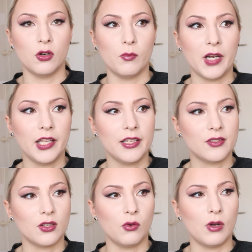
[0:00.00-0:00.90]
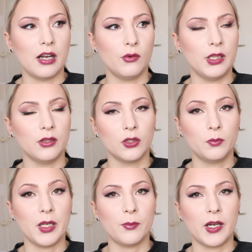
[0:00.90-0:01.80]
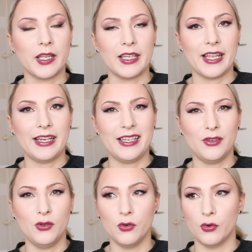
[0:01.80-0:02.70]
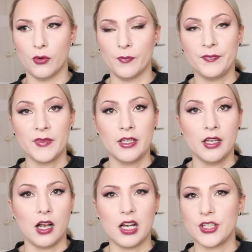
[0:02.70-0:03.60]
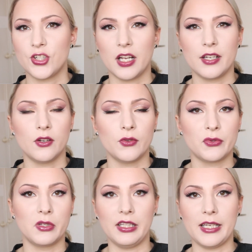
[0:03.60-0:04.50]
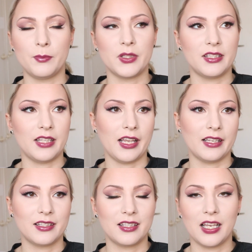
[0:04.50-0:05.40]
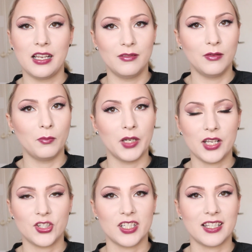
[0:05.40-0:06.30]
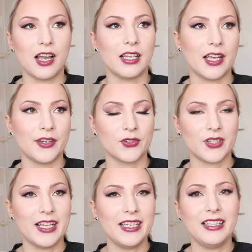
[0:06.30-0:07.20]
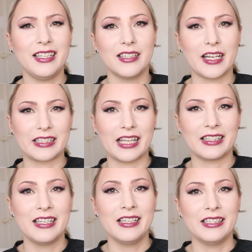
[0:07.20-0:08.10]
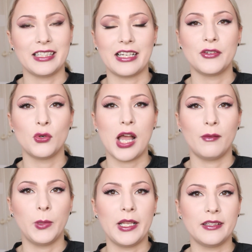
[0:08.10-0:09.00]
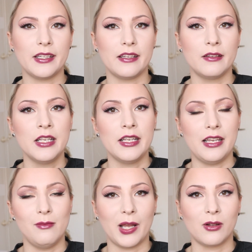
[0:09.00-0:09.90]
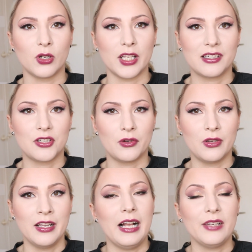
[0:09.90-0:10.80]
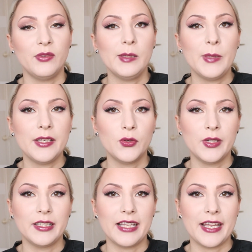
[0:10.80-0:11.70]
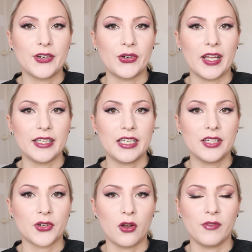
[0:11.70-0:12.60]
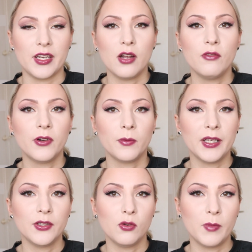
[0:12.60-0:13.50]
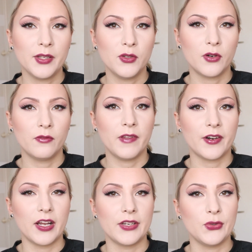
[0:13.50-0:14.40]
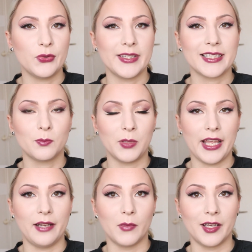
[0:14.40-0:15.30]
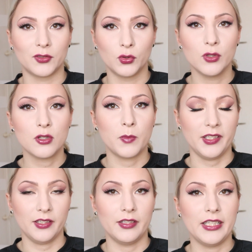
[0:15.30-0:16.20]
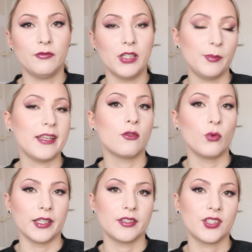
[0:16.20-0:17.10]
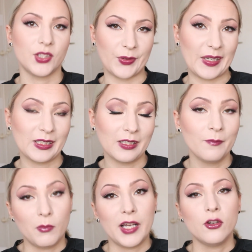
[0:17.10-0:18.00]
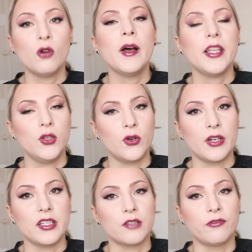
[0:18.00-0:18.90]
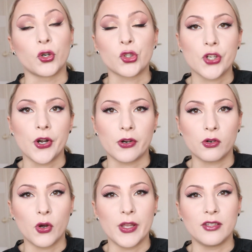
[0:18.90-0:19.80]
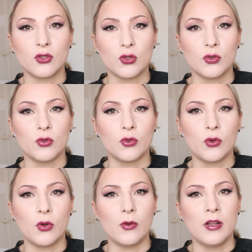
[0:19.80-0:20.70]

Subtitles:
no-buy, so I will not be buying any new eyeshadows, lipsticks, blushes, highlighters, anything like that I do have plenty in my collection. I will be doing later an intro video for my no-buy year where I do explain my rules, but it will be quite strict. My no-buy year is for sure going to